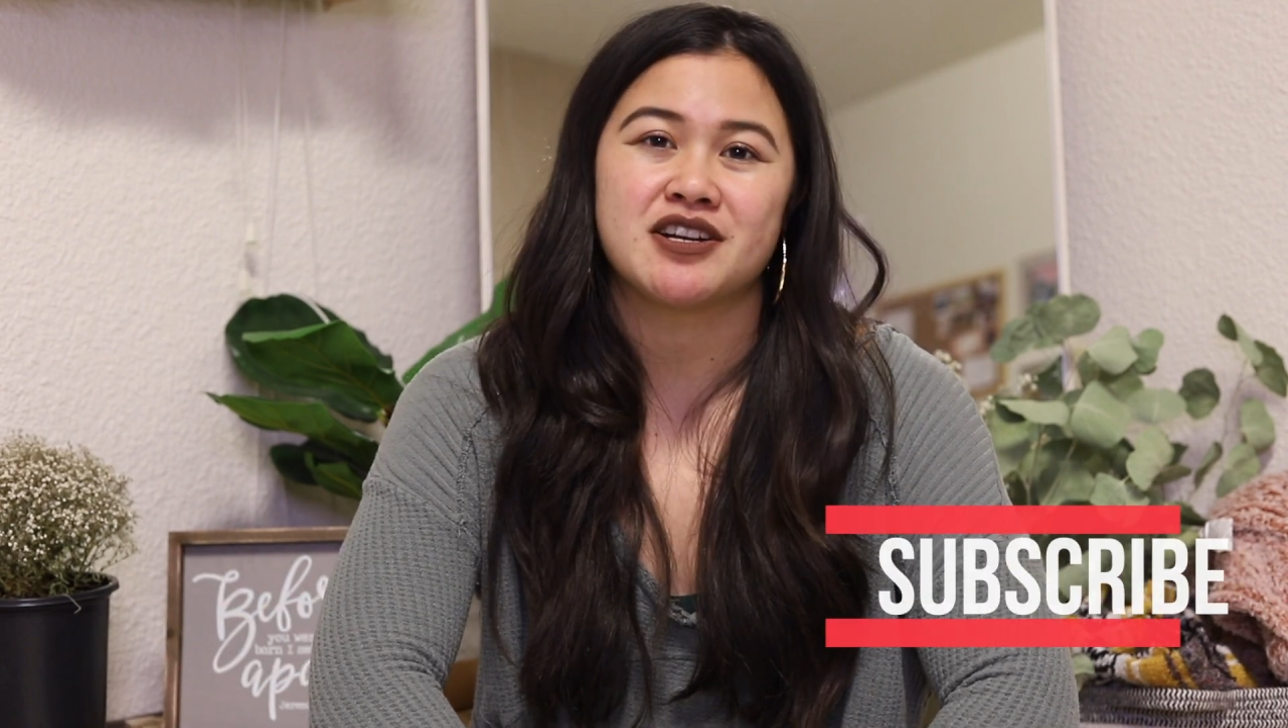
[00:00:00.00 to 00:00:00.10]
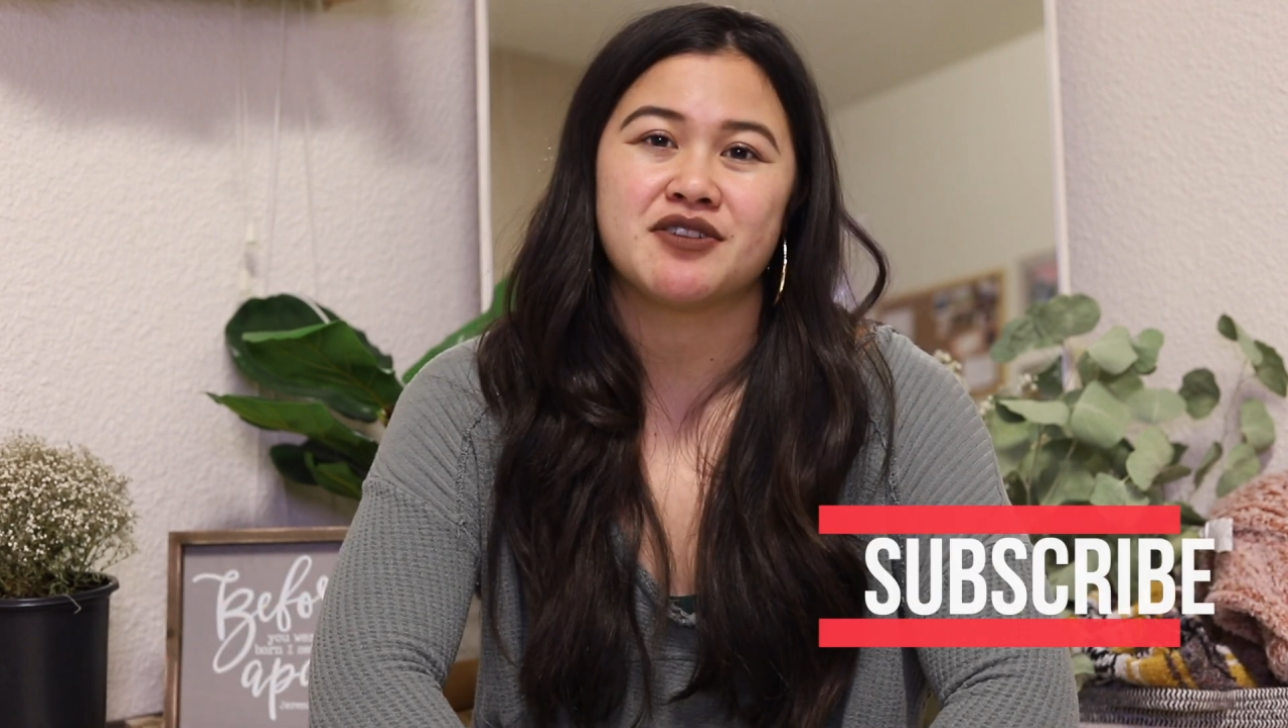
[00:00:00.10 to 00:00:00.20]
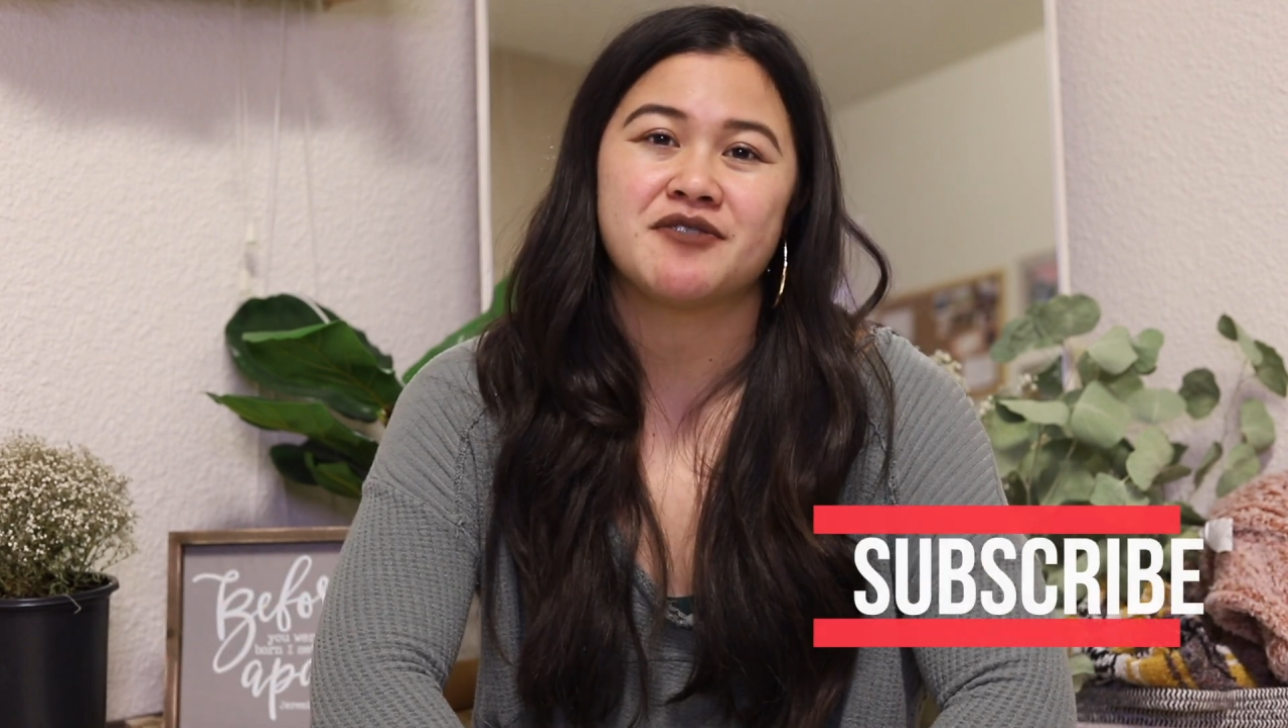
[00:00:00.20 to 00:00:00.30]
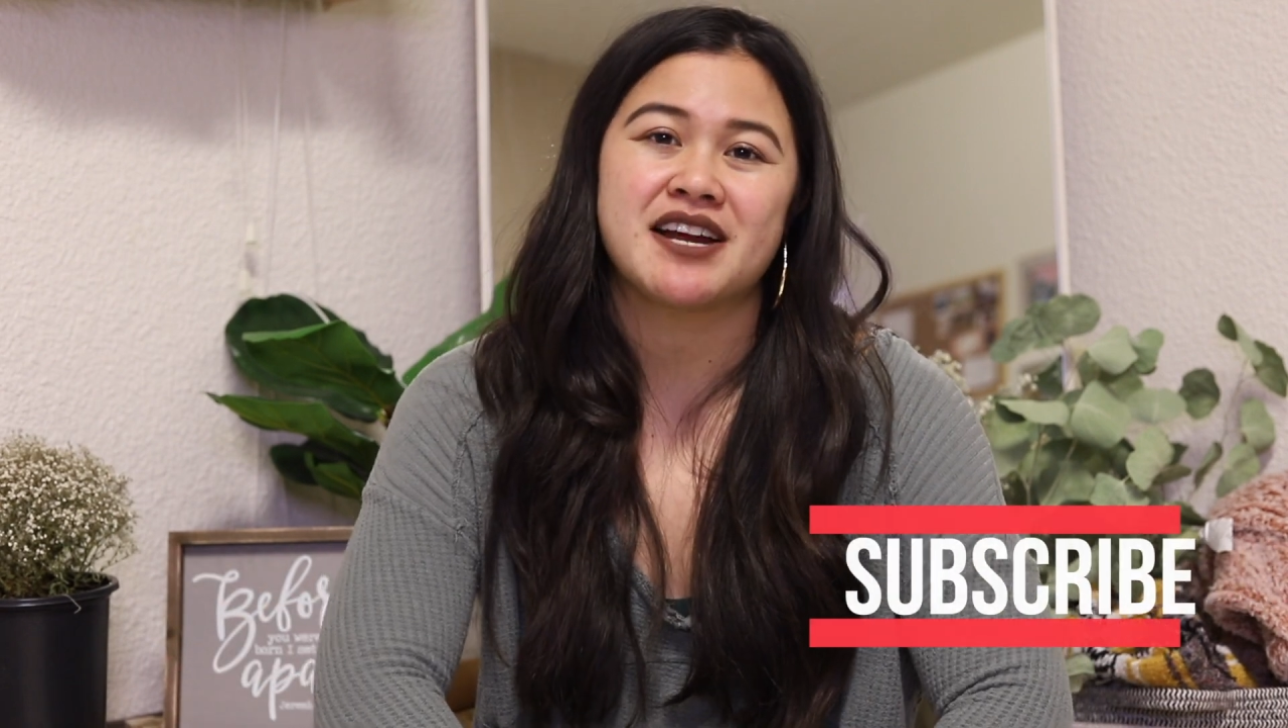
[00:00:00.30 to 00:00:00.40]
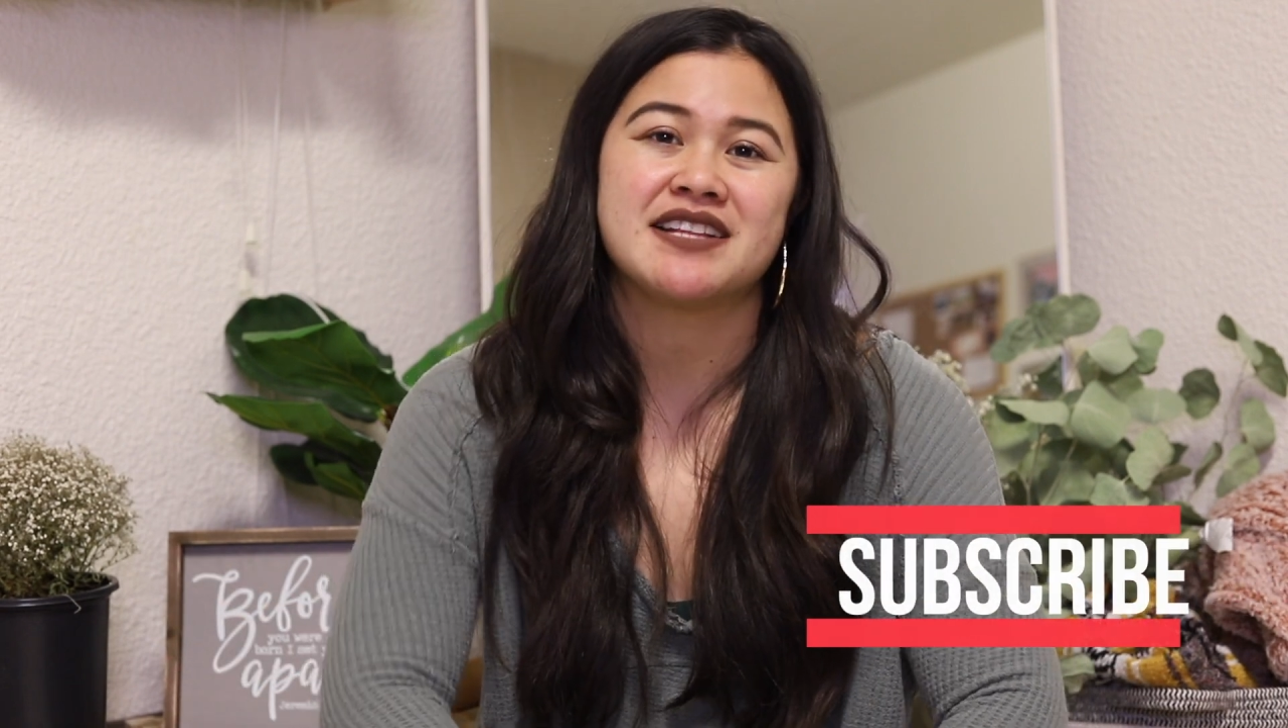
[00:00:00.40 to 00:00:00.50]

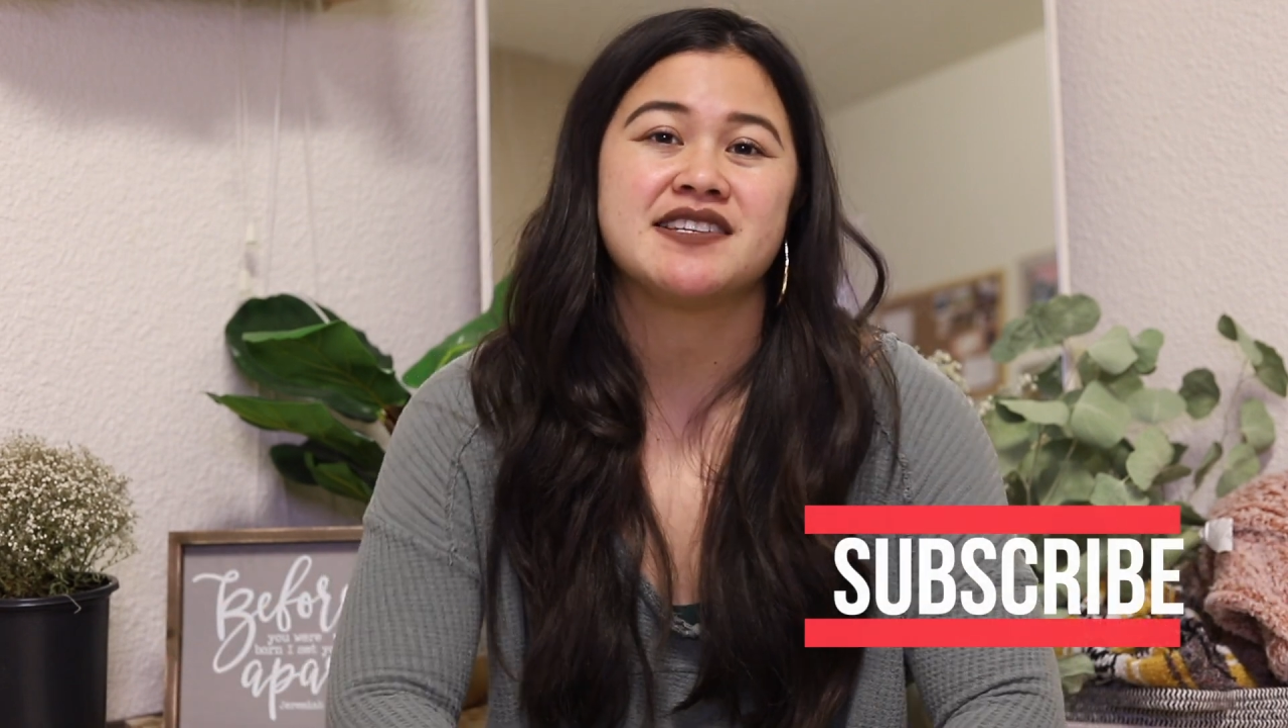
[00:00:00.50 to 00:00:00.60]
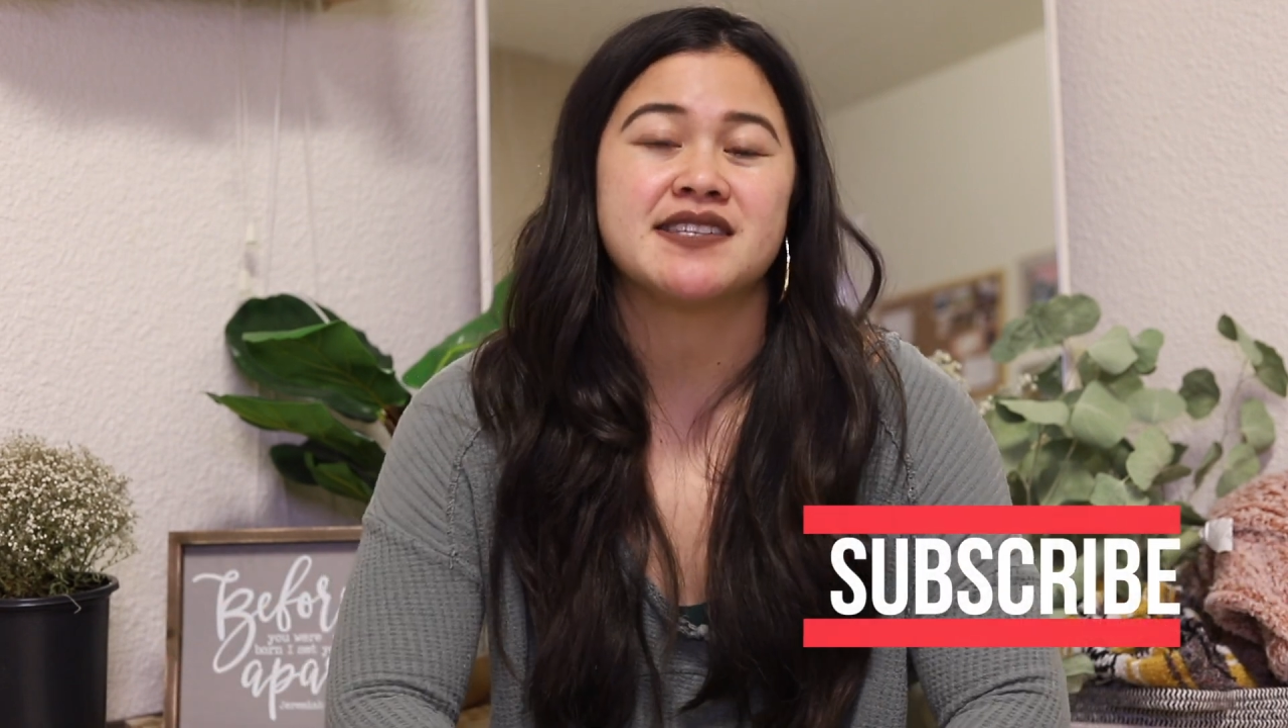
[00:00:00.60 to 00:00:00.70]
don't forget to